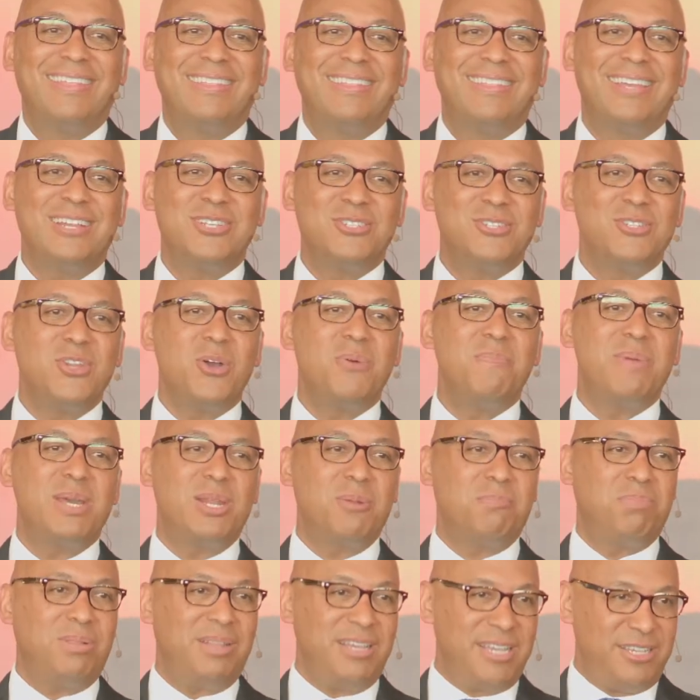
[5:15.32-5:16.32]
there's no better
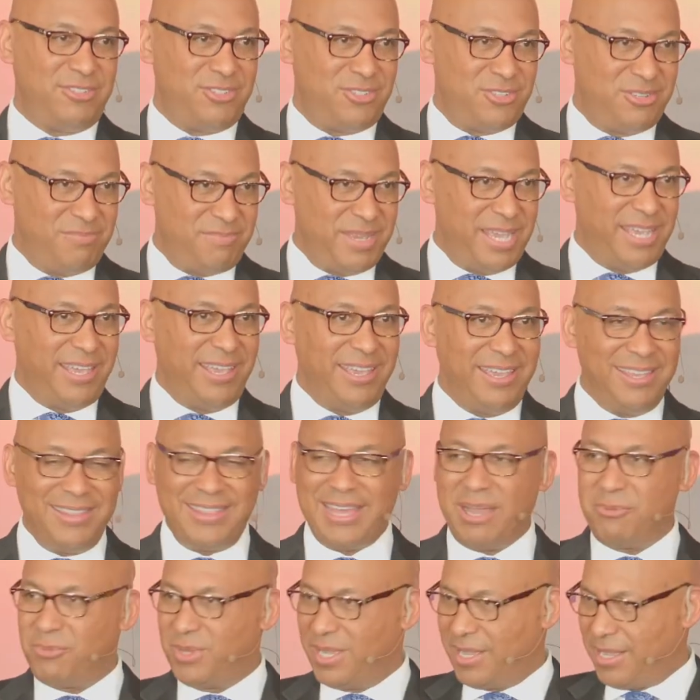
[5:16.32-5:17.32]
place to be
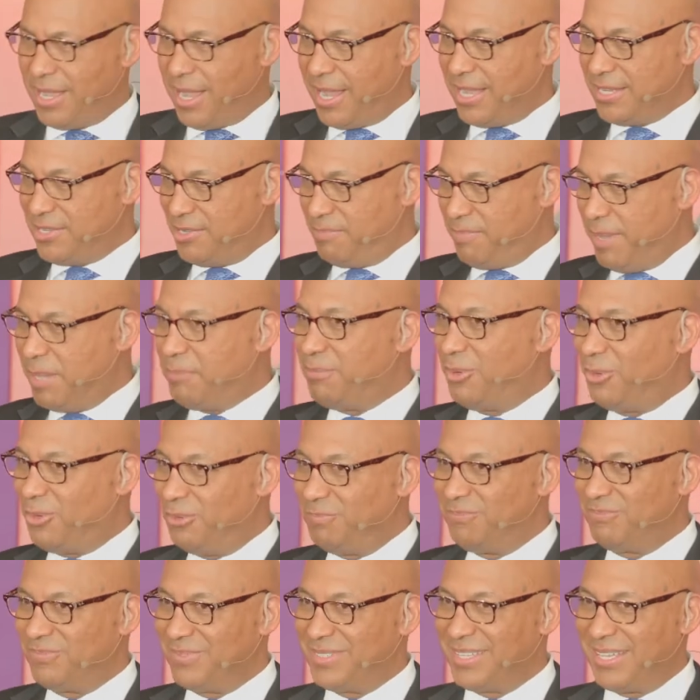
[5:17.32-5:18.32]
than with God's people
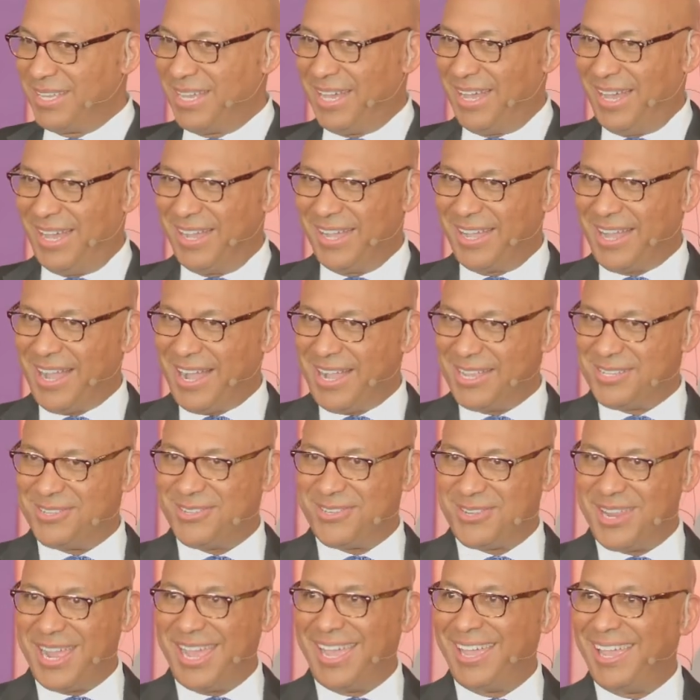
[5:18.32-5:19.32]
on God's
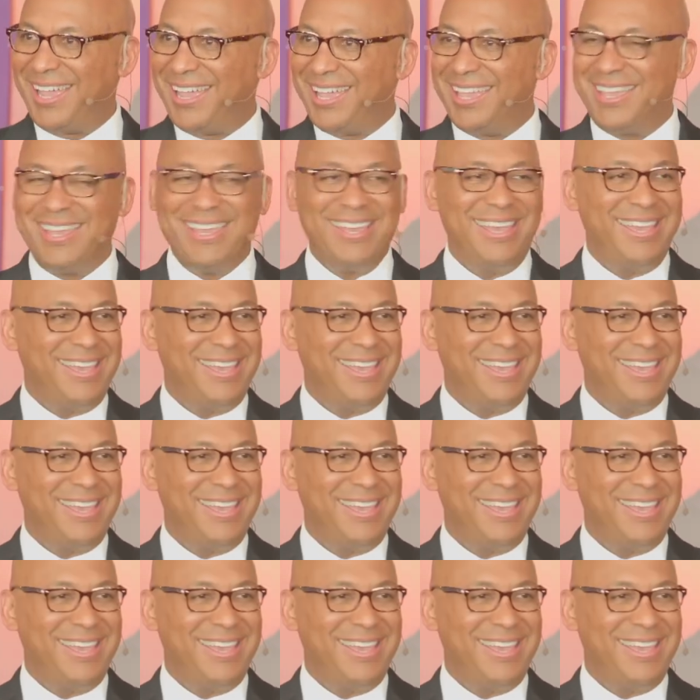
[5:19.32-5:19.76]
day,